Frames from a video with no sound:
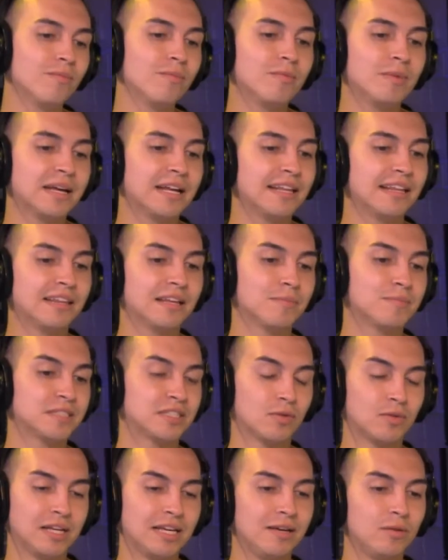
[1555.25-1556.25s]
the beginning of the
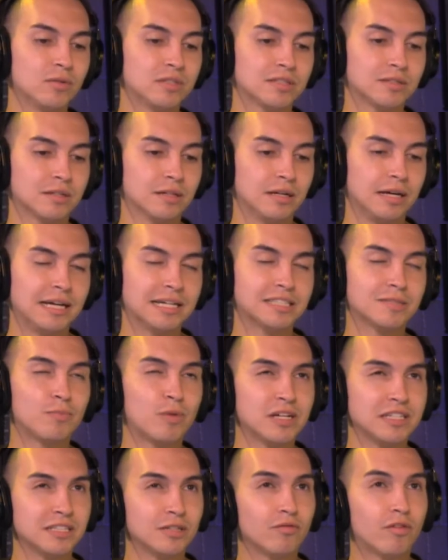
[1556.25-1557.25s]
episode he was
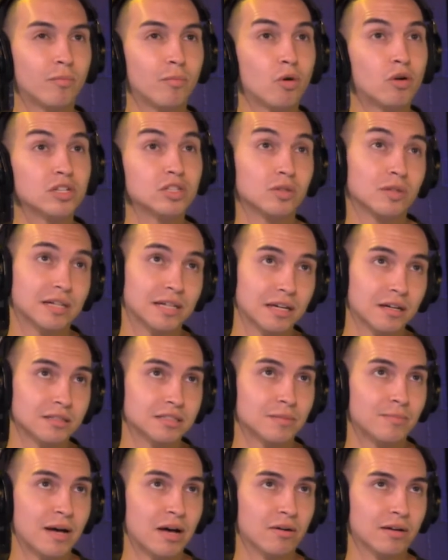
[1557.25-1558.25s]
expressing remorse or guilt
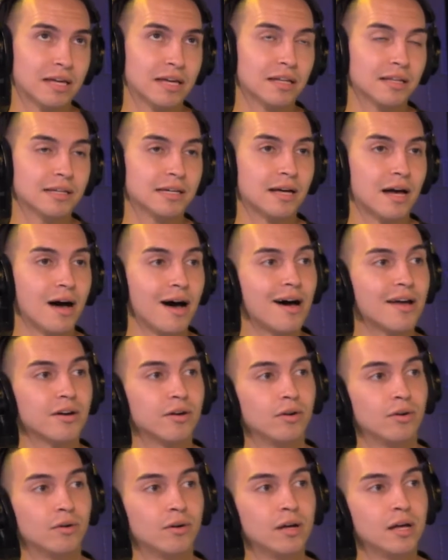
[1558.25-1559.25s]
about killing
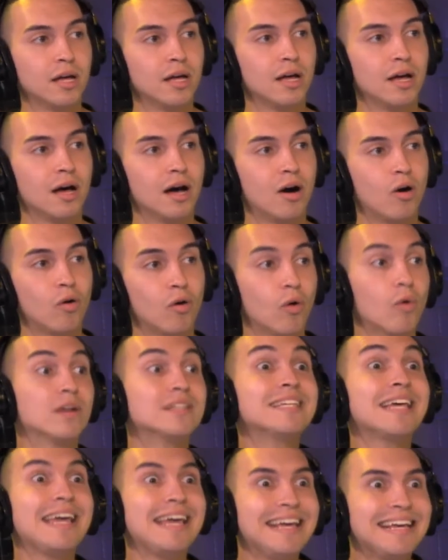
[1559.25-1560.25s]
Otto or, or
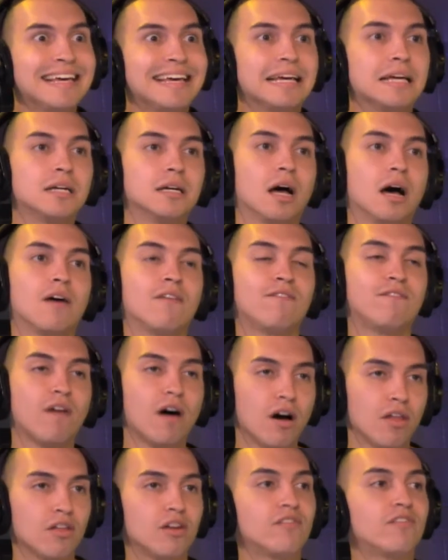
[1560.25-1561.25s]
taking a
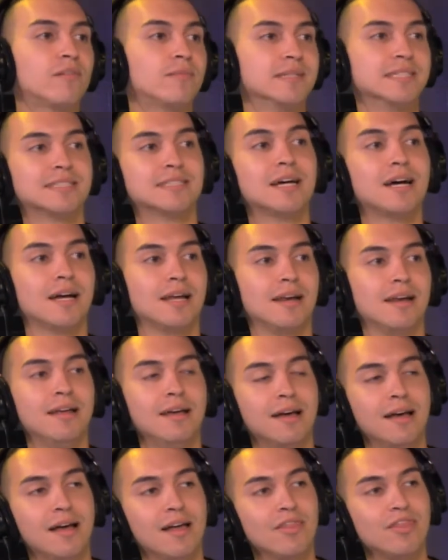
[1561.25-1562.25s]
father from a son,
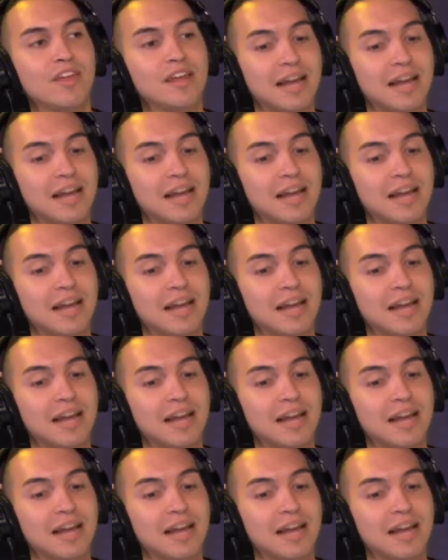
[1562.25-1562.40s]
then